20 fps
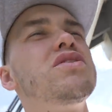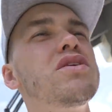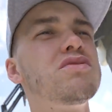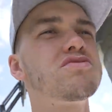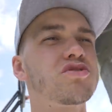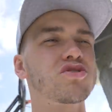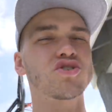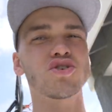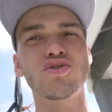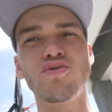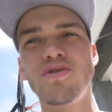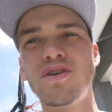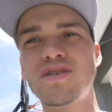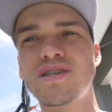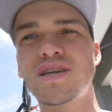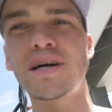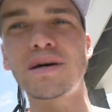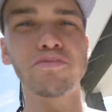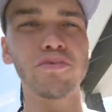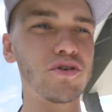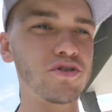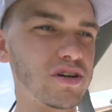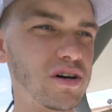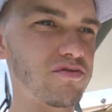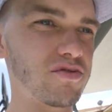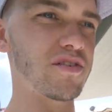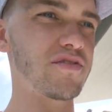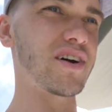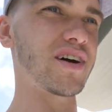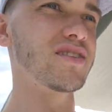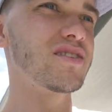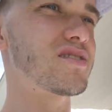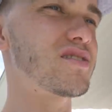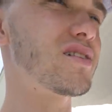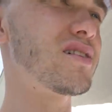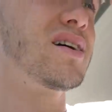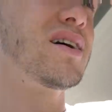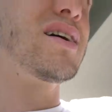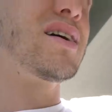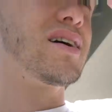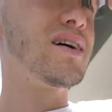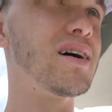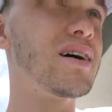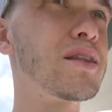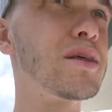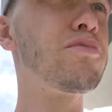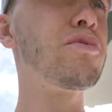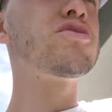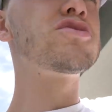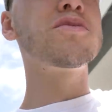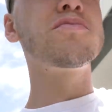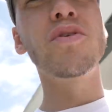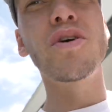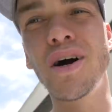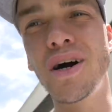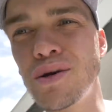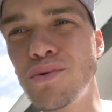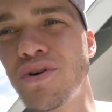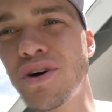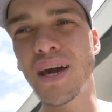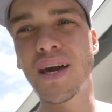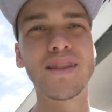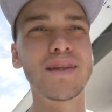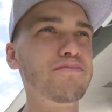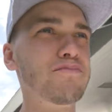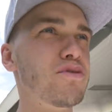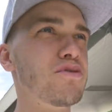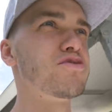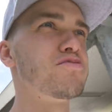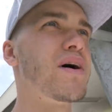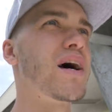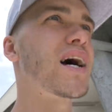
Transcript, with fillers: when you use at school, you just kick balls over the fence. The balls are big on you, ain't getting them balls